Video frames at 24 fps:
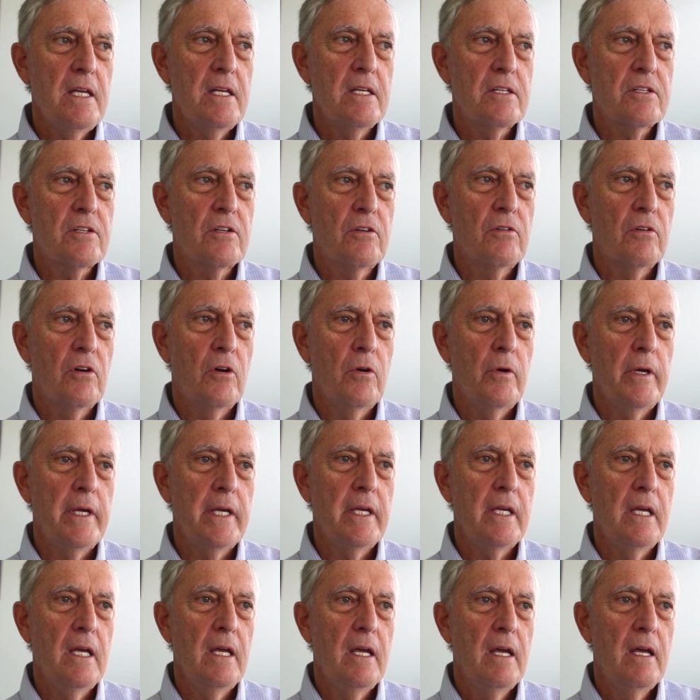is
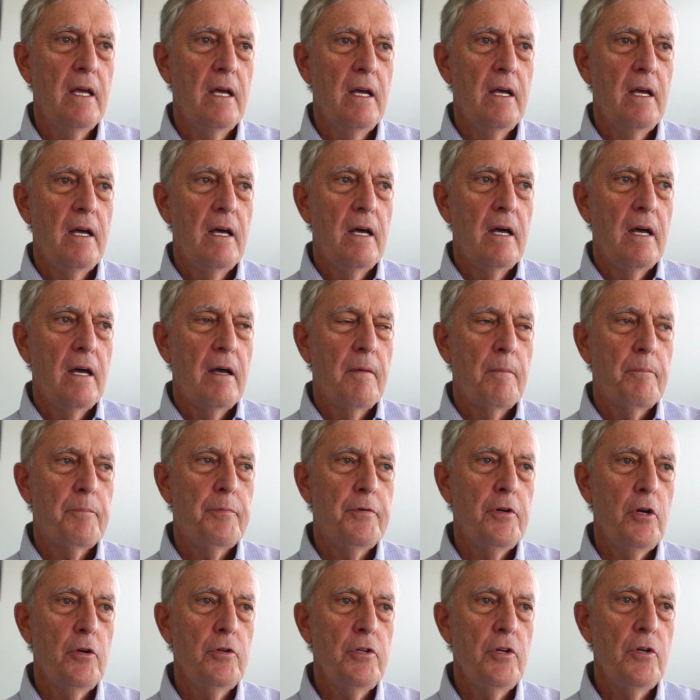growing
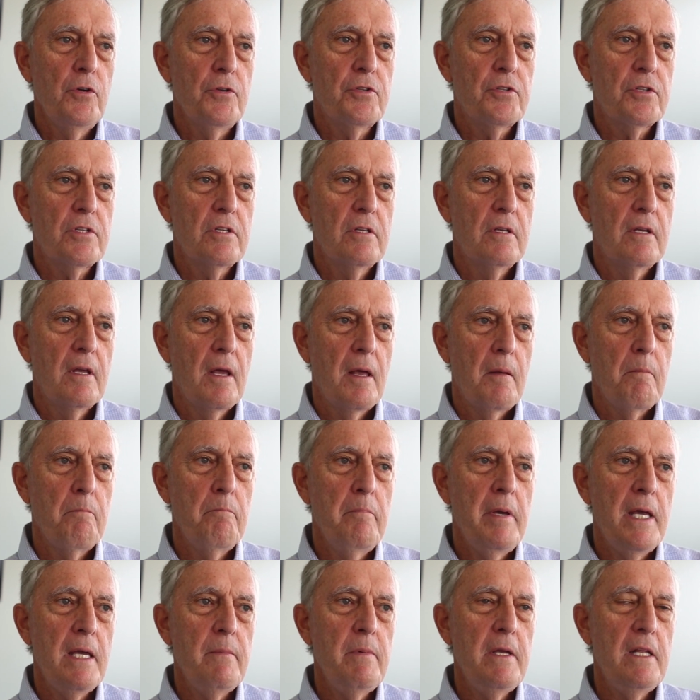produce,
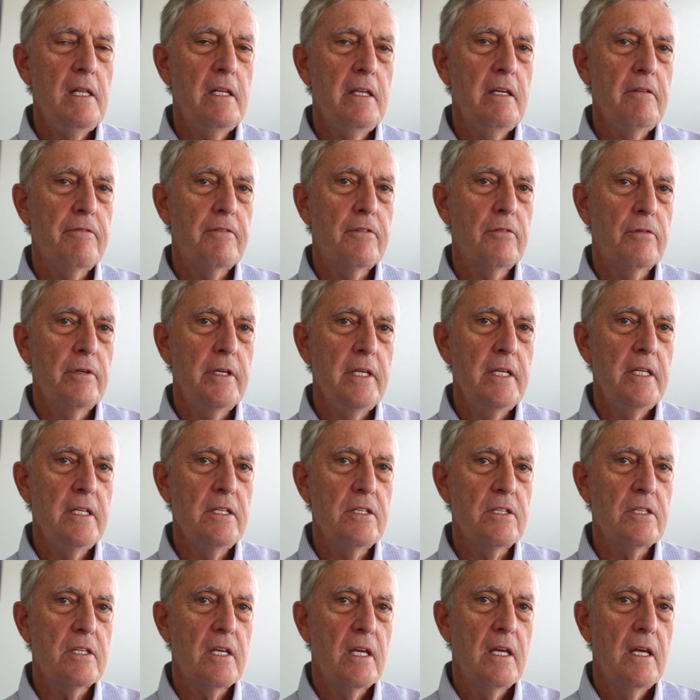baby leaf
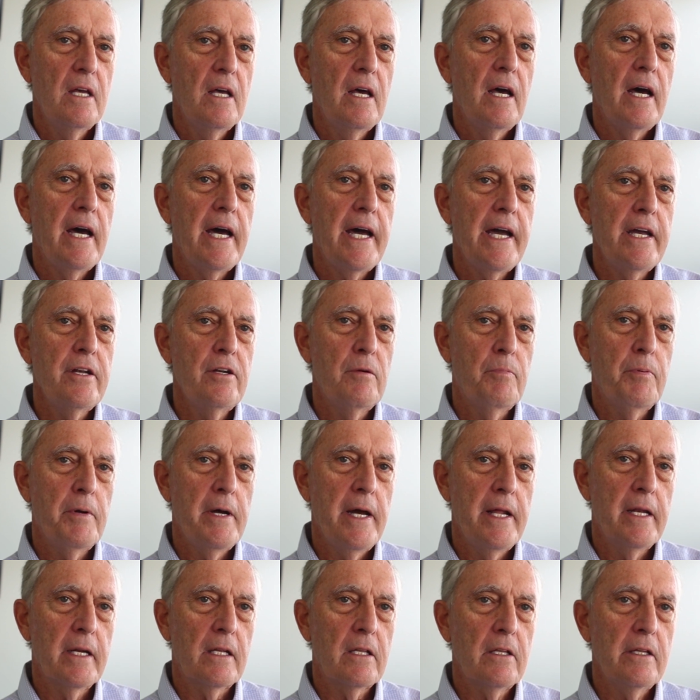greens,
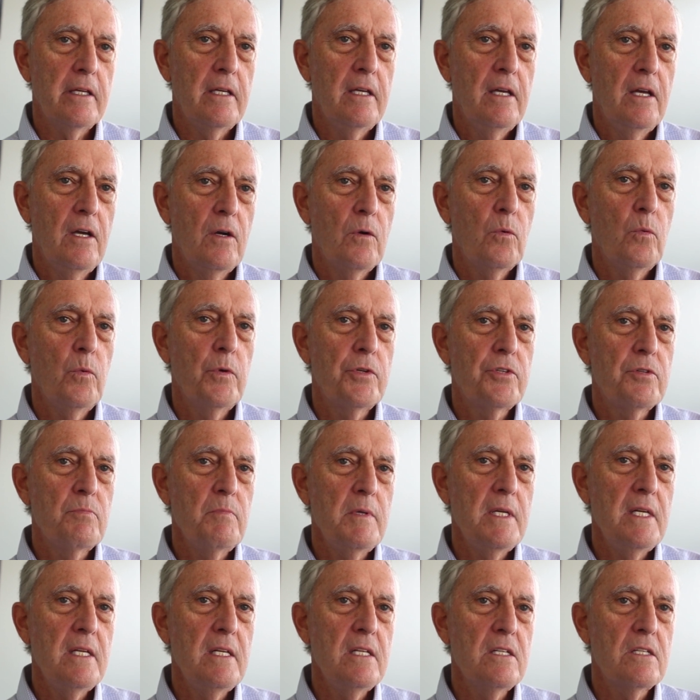hydroponically, which
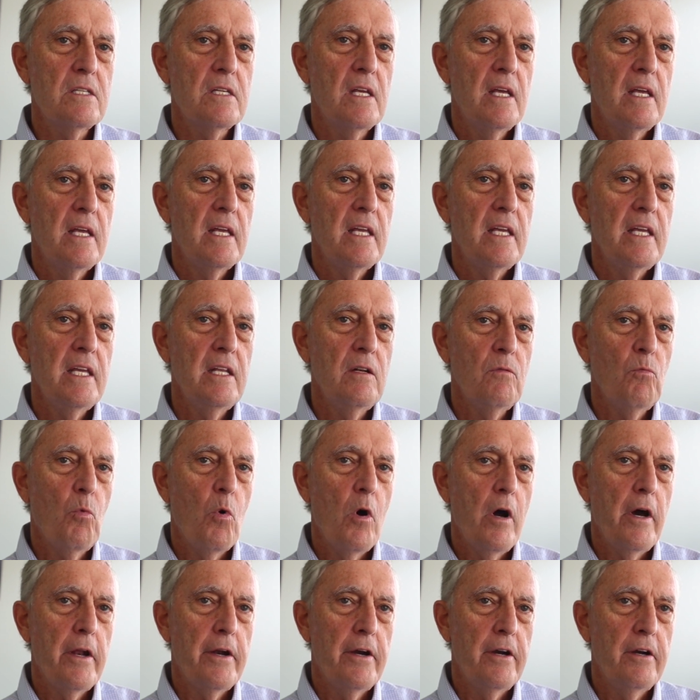means in
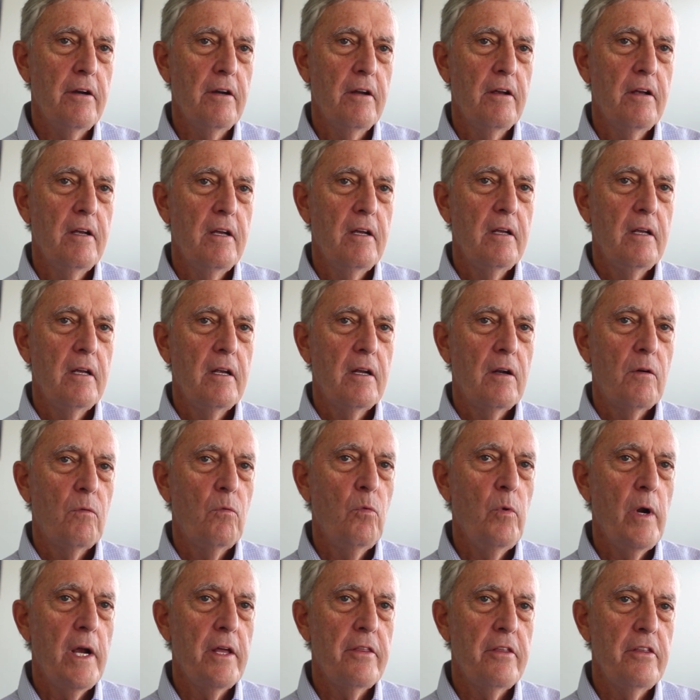water
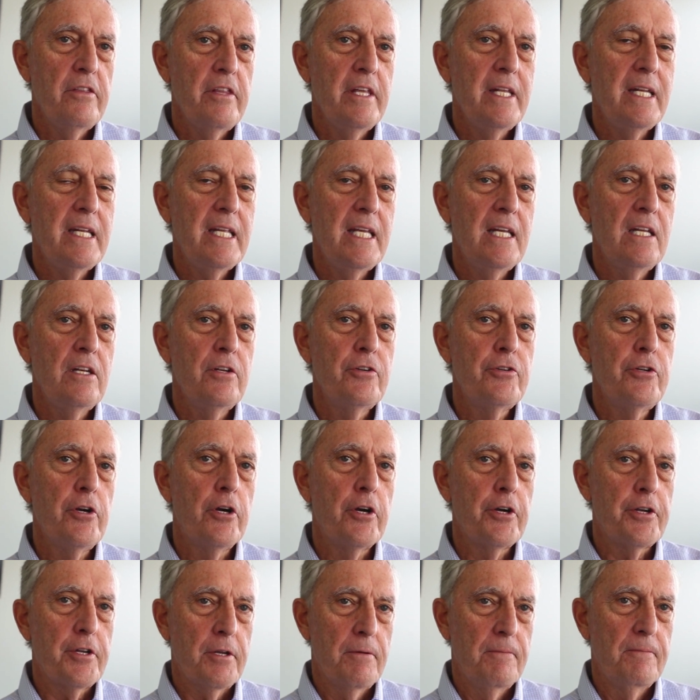rather than in
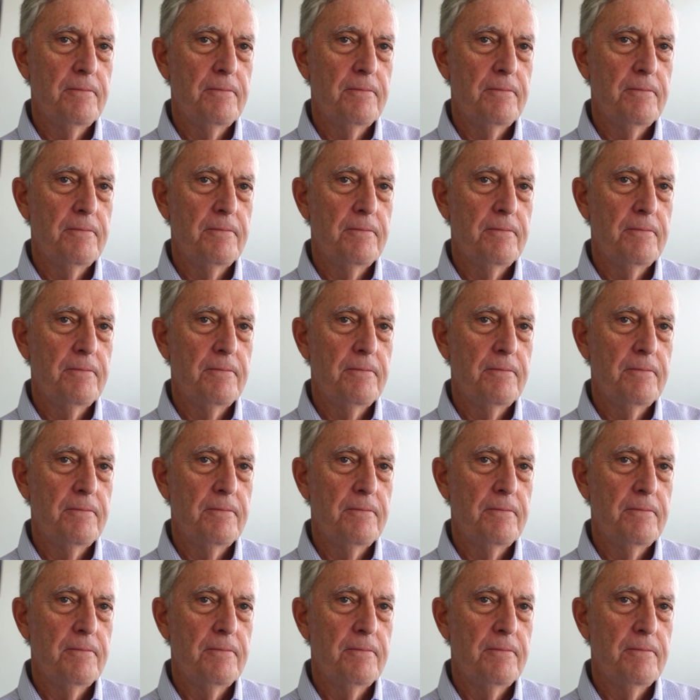dirt.